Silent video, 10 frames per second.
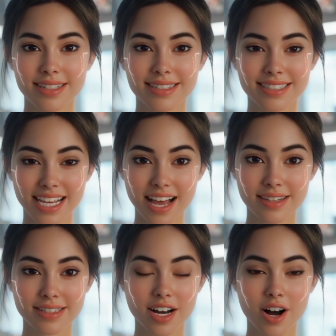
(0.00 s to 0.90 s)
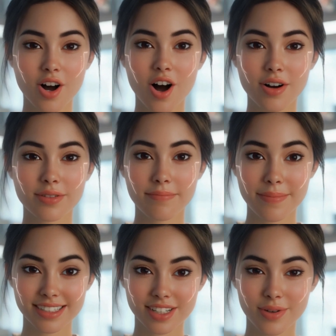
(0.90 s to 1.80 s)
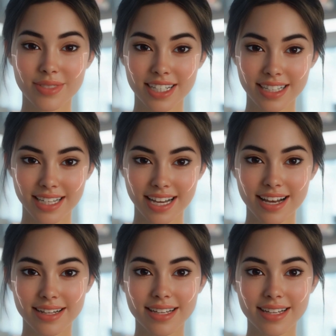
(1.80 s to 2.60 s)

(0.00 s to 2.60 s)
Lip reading: Cells are called mesothelia,